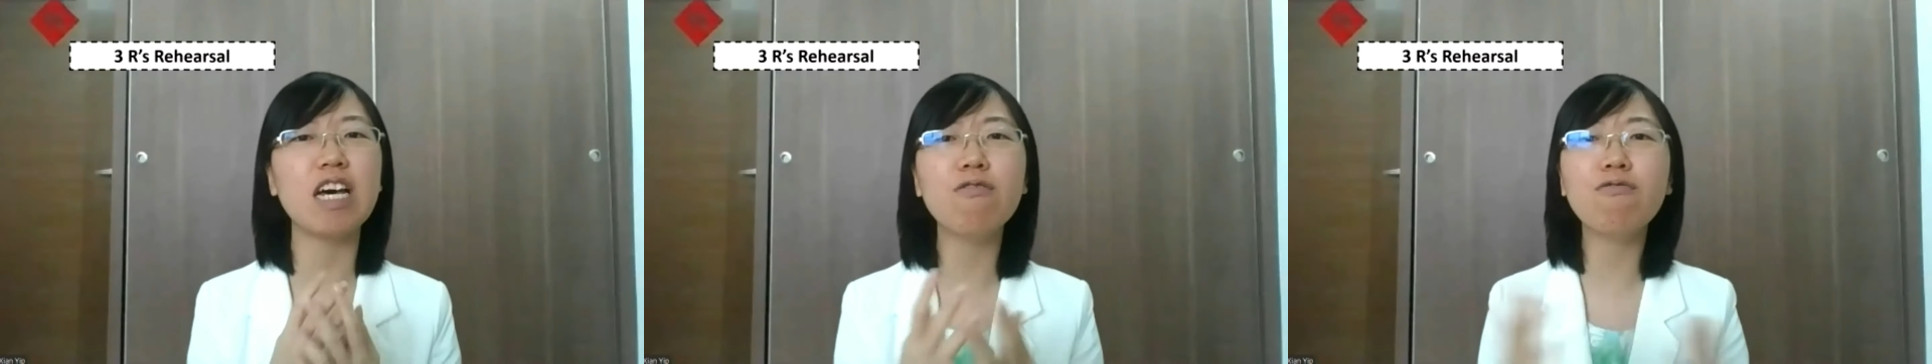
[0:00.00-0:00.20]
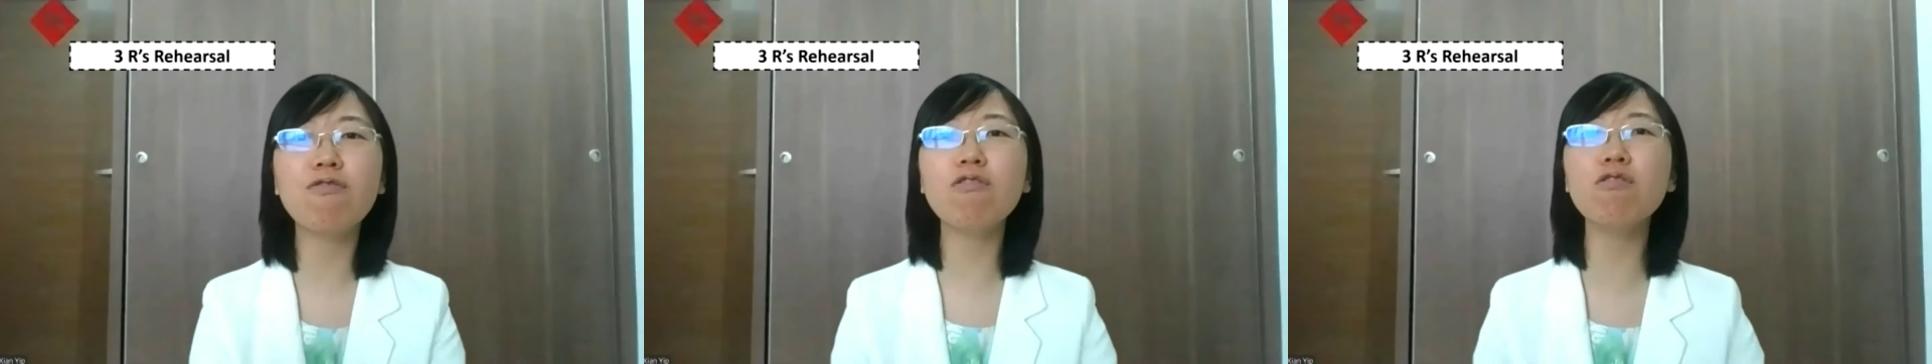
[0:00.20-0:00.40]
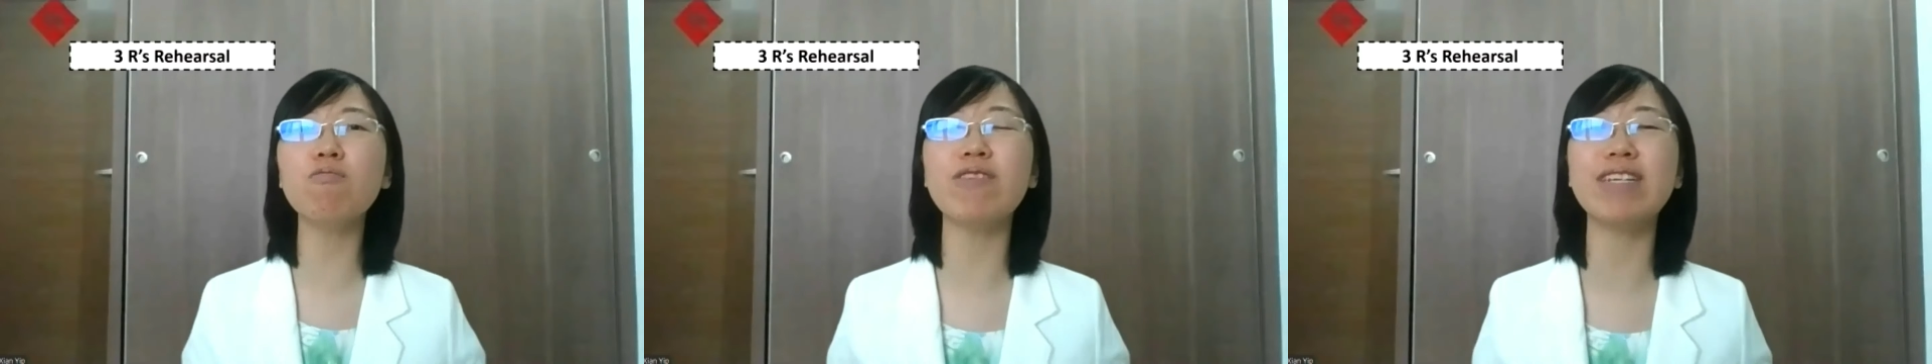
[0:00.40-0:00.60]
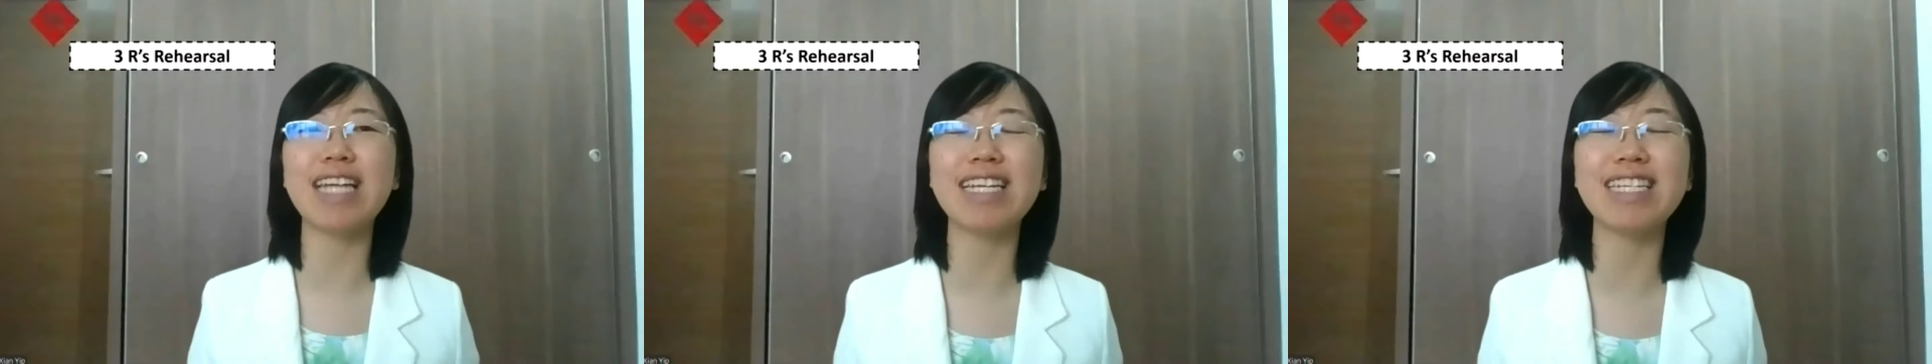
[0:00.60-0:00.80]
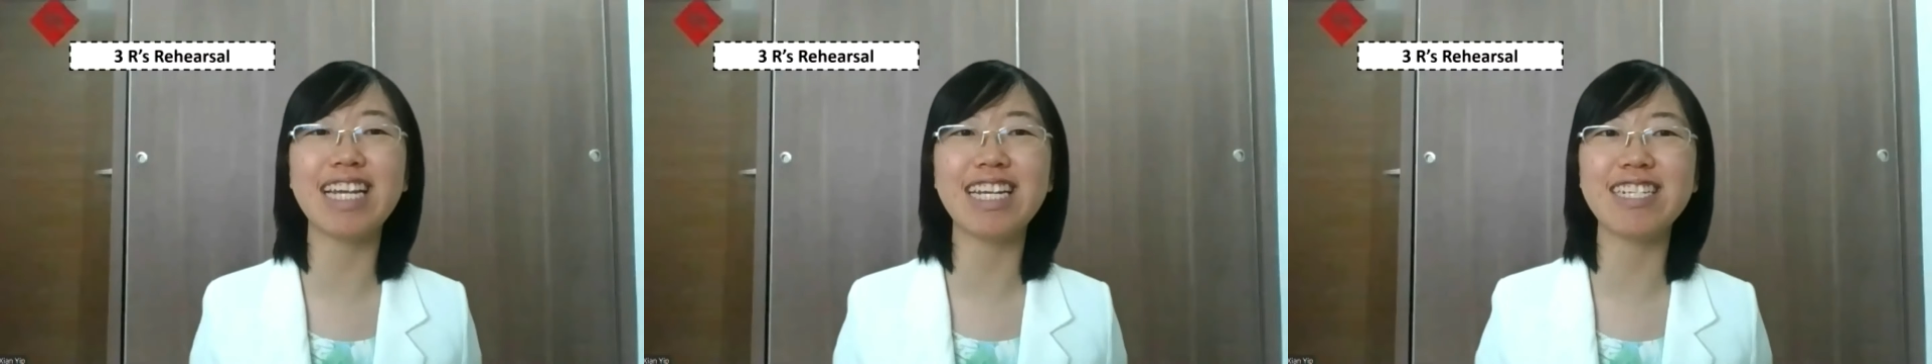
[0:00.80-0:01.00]
a full
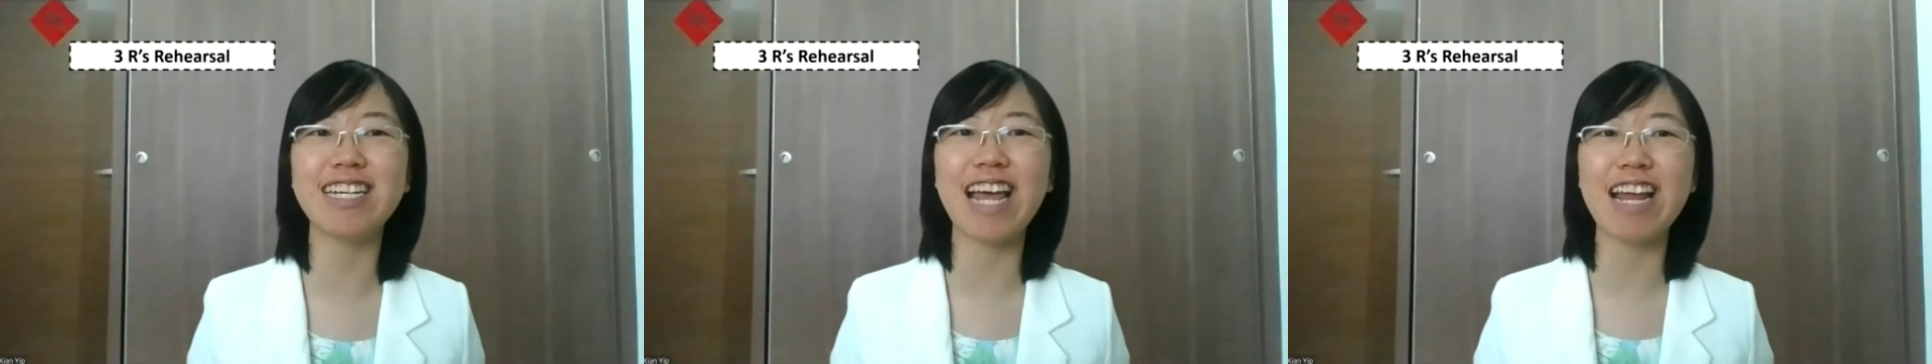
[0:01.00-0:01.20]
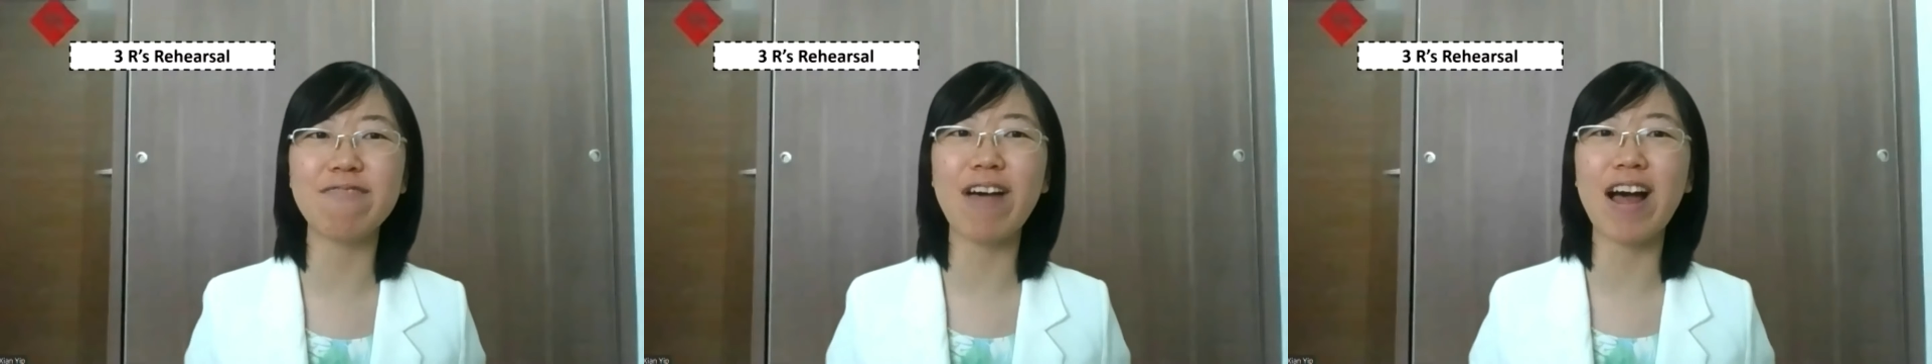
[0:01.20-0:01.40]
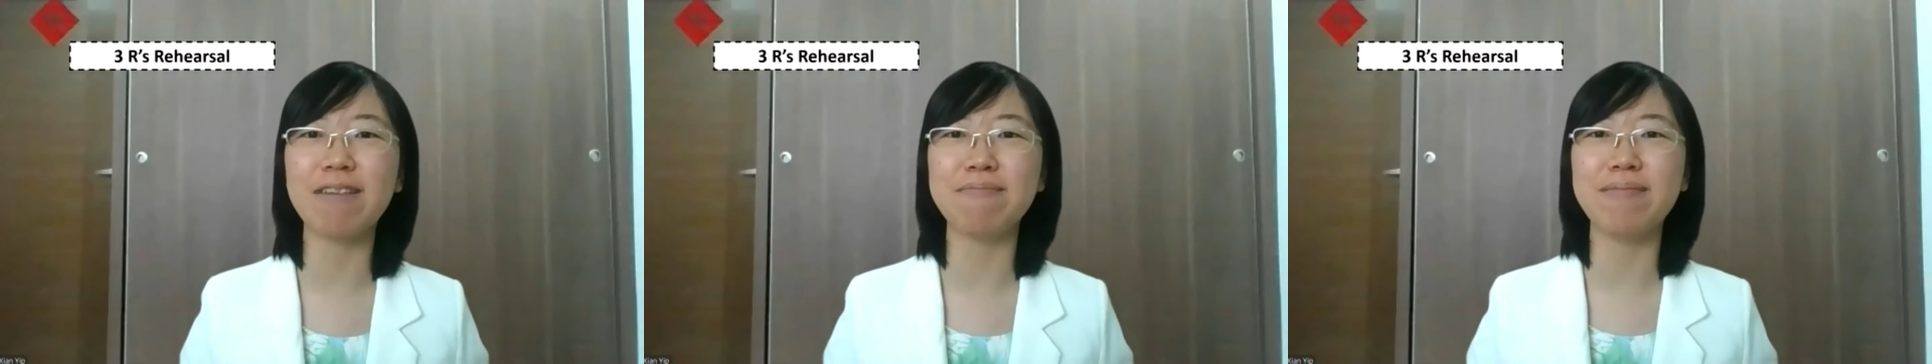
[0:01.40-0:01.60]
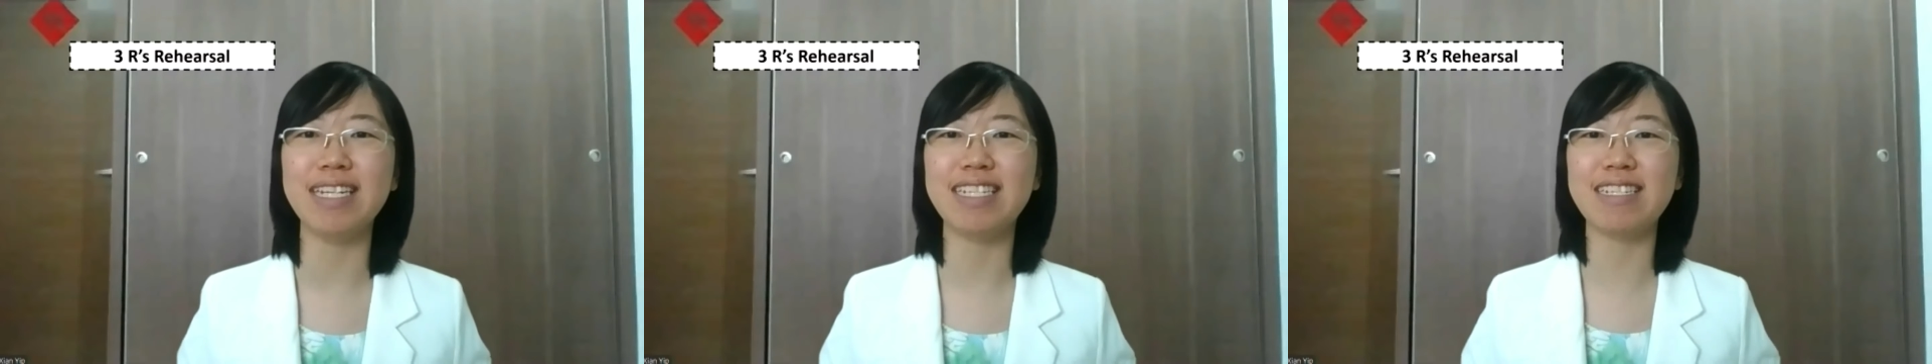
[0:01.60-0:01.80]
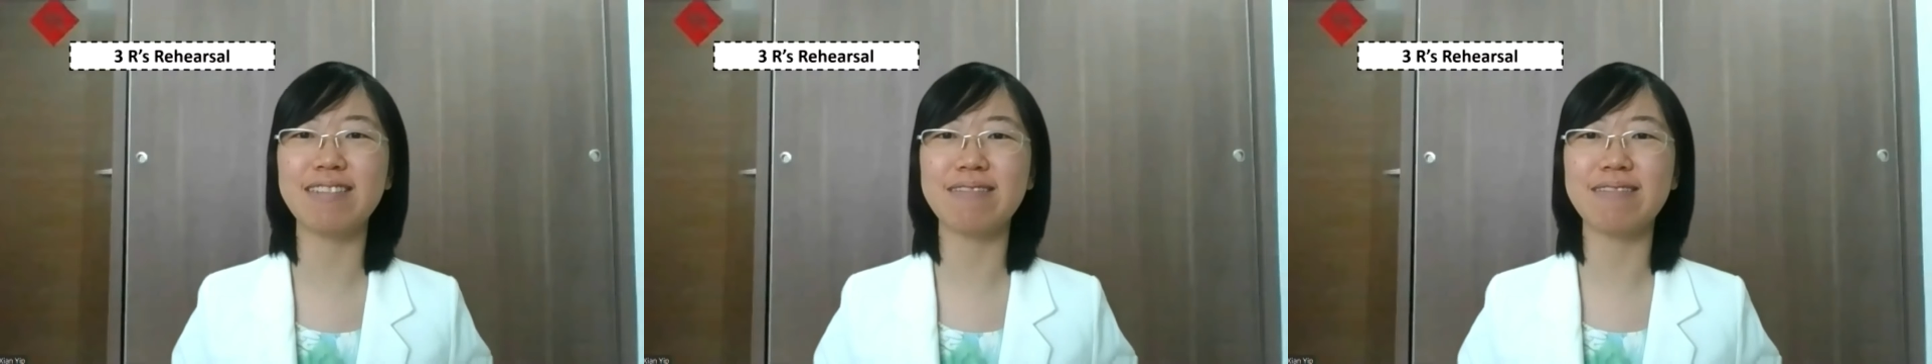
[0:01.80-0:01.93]
presentation environment.